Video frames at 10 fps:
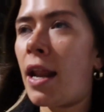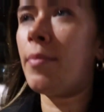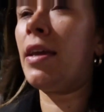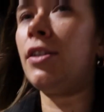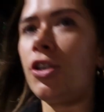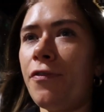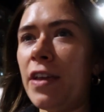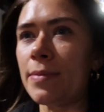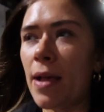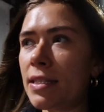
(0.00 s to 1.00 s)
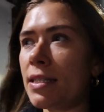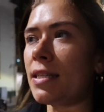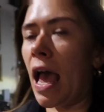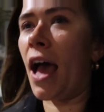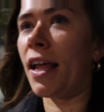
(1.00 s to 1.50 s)
that means two face
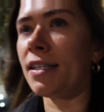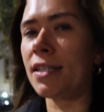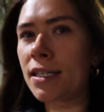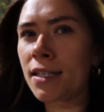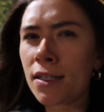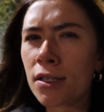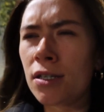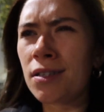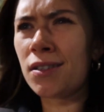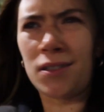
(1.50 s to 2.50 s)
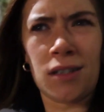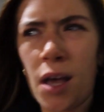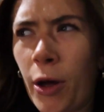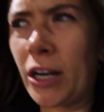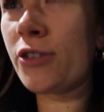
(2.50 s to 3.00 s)
masks and
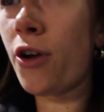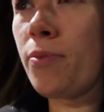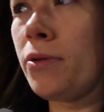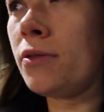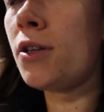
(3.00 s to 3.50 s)
a body scrub.